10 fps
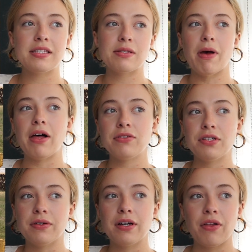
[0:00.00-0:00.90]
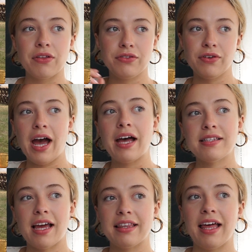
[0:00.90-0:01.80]
smell to it. All the
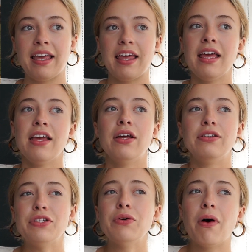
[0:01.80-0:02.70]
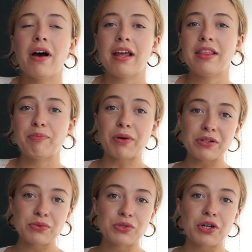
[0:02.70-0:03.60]
grass had like dew on it. The
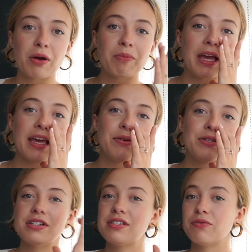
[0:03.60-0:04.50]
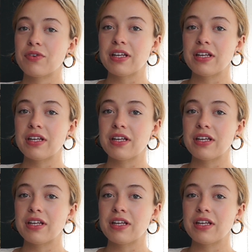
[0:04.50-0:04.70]
birds were chirping. It was just